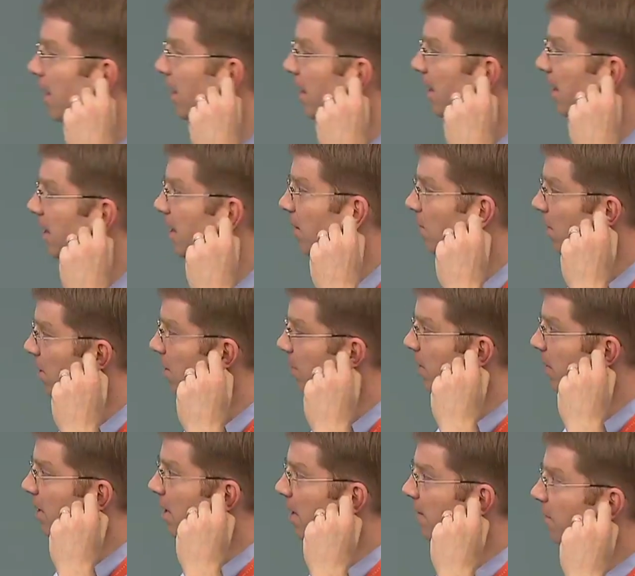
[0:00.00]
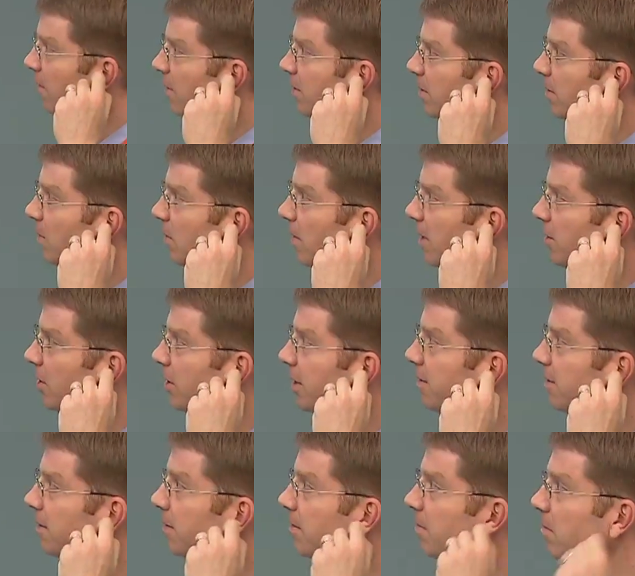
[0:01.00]
and then we'll open it up for some
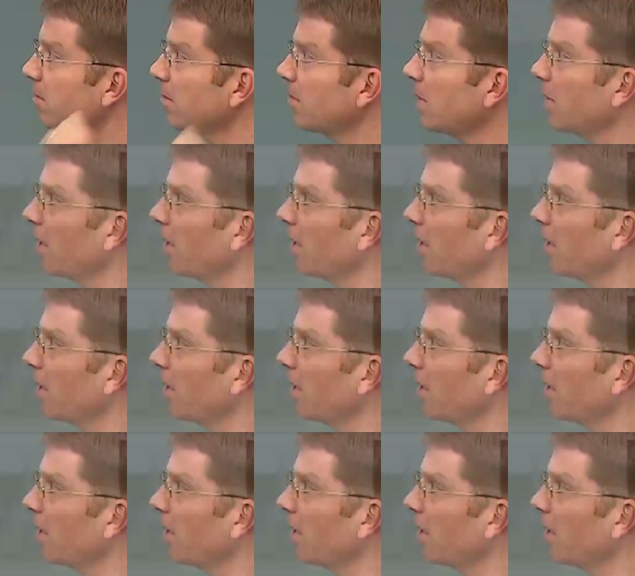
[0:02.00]
questions.